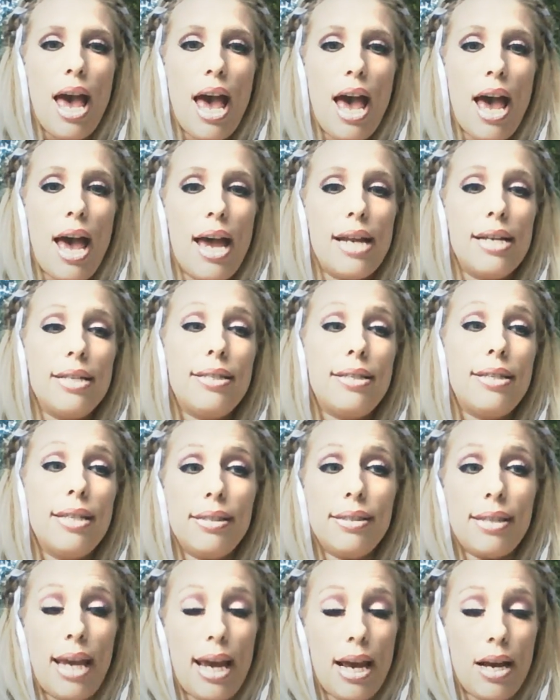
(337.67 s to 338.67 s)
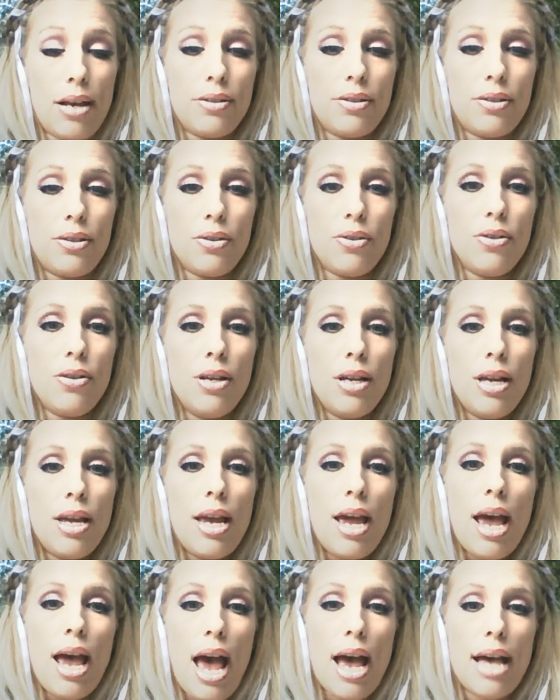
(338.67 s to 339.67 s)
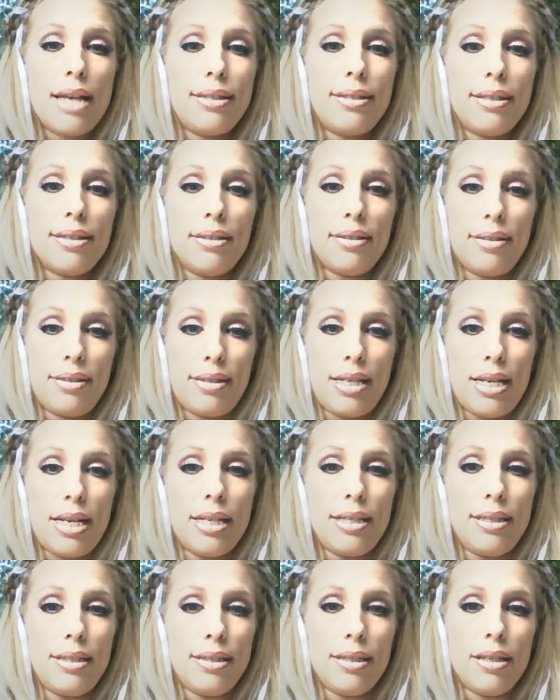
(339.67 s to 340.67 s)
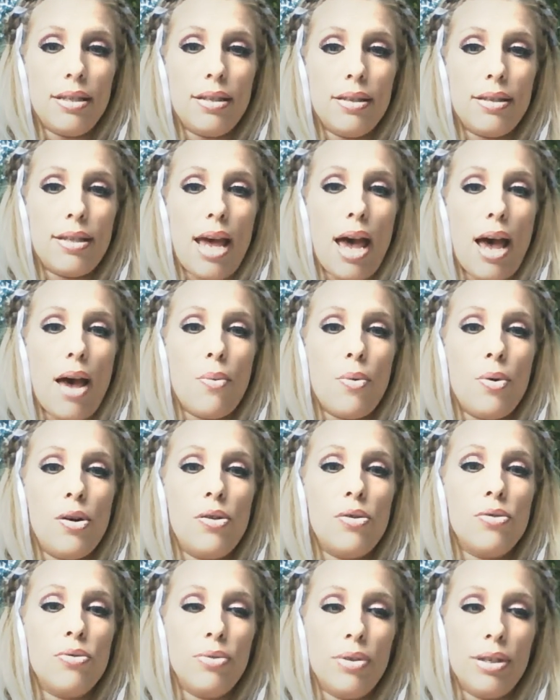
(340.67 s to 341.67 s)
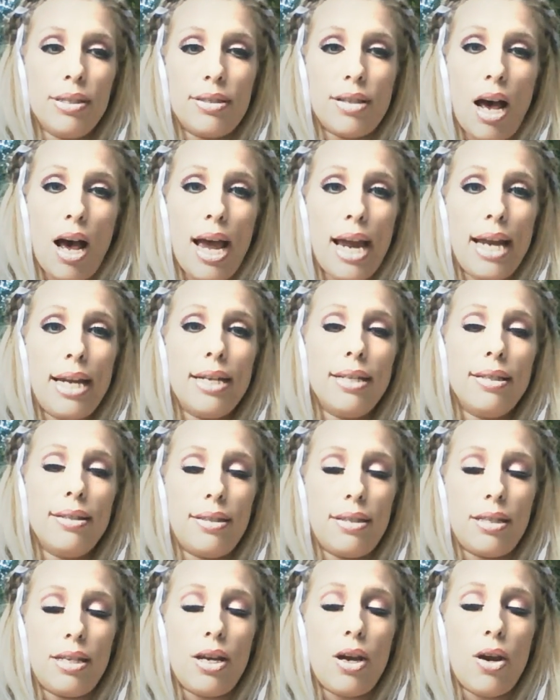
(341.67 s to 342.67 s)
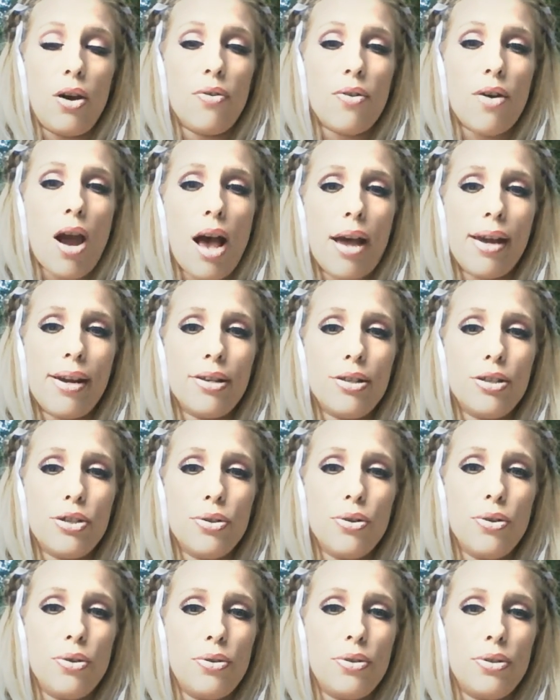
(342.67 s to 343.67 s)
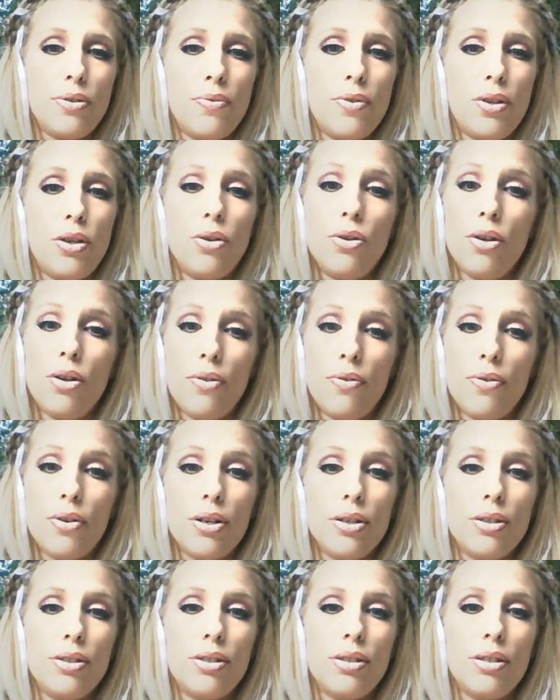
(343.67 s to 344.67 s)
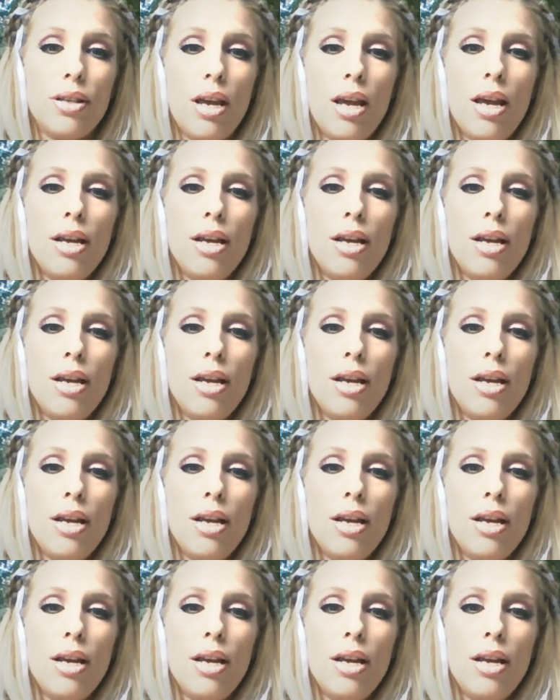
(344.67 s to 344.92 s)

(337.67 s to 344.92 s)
and this council has seats that will reside and see over higher truths of the universe